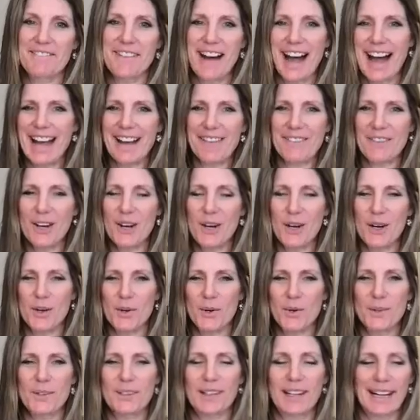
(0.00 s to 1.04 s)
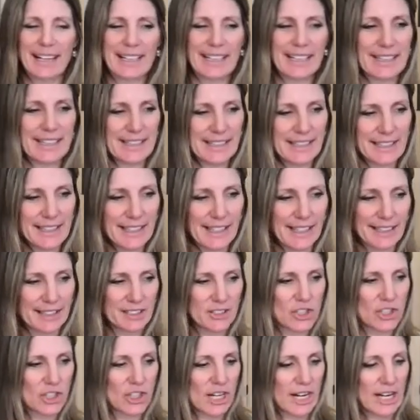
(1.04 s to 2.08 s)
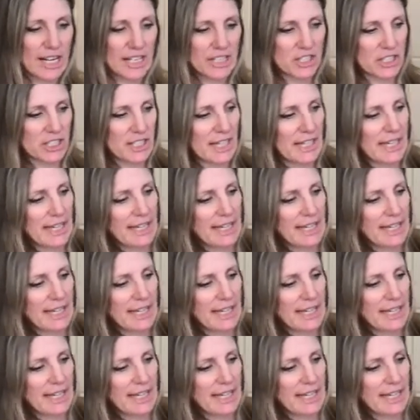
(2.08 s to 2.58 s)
I can kick, I can stretch.